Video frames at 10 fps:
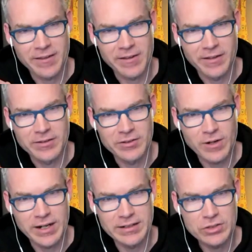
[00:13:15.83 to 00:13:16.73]
the the
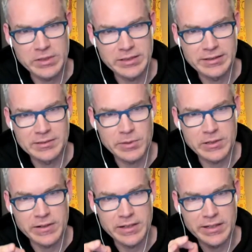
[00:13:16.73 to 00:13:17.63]
trying to tweak
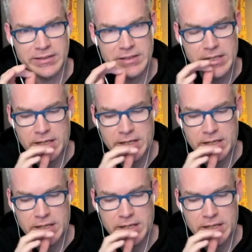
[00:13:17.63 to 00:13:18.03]
experience